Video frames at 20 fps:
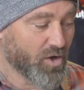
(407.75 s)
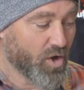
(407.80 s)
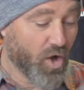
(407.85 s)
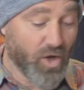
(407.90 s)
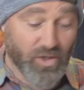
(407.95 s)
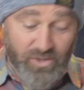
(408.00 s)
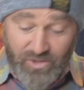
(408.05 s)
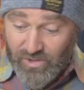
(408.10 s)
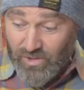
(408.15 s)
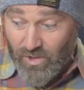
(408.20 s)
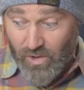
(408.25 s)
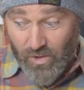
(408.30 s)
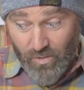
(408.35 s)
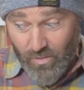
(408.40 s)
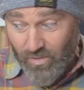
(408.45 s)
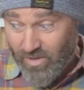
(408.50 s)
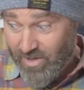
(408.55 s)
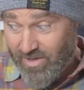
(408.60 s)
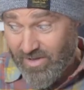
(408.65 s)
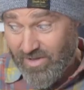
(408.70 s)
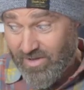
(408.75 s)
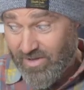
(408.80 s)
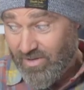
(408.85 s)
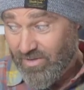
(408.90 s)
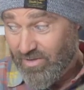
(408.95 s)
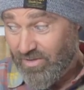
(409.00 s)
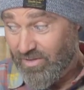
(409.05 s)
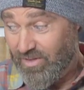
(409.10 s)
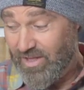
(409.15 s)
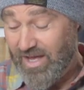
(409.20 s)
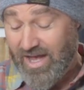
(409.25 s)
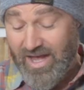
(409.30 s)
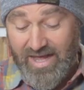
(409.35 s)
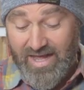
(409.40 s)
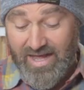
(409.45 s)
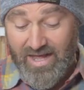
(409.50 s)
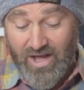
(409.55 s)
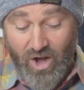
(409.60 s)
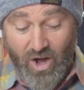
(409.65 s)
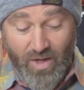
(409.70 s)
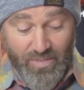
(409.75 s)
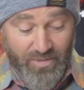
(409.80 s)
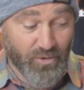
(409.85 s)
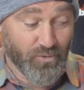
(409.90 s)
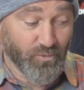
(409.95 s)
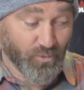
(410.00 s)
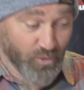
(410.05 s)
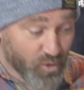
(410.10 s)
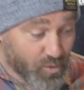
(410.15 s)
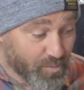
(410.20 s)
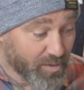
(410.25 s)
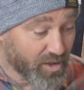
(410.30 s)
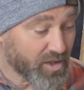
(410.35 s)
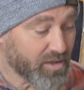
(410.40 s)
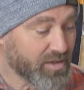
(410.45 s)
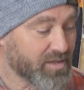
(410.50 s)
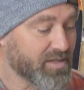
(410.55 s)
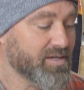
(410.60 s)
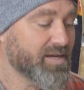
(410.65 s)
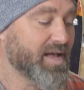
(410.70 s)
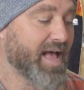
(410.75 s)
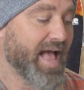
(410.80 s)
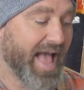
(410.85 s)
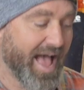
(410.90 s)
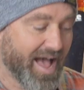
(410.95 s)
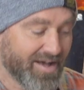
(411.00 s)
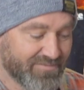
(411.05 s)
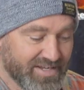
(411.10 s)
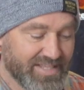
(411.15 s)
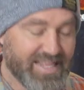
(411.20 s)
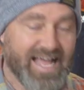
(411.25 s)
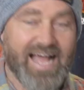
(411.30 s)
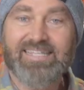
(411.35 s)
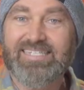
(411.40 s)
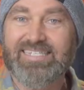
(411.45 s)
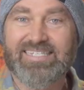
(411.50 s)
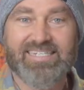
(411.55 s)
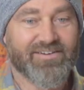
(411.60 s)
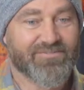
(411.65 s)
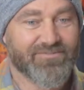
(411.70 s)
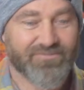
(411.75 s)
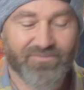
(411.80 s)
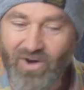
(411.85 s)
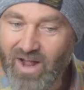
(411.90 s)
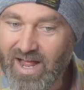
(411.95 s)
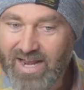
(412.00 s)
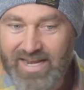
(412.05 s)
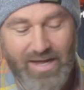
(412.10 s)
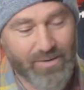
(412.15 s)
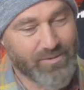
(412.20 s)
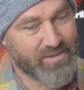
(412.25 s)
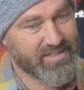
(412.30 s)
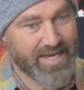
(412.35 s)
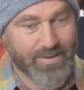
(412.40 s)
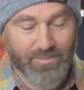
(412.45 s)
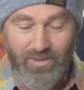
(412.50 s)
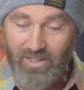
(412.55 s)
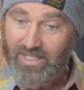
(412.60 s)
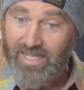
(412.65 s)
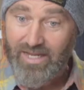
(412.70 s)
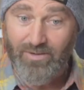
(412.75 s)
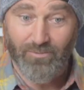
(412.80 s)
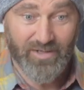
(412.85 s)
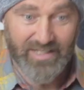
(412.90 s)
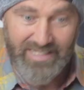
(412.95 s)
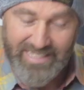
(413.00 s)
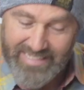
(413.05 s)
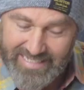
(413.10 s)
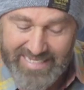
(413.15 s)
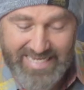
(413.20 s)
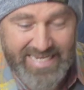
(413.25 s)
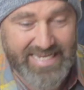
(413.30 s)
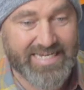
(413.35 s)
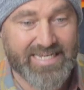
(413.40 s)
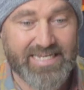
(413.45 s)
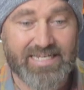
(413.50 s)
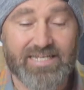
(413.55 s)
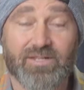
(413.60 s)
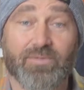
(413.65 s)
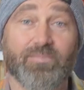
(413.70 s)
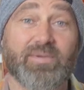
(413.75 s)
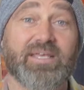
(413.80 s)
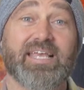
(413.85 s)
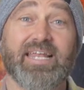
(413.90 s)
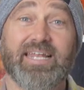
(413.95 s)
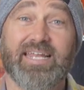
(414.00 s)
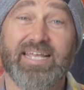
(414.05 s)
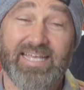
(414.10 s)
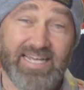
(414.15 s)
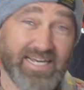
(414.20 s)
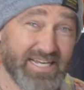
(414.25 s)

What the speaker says: Also, on the groomer, having that stiff front, I was able to really lean into the beginning and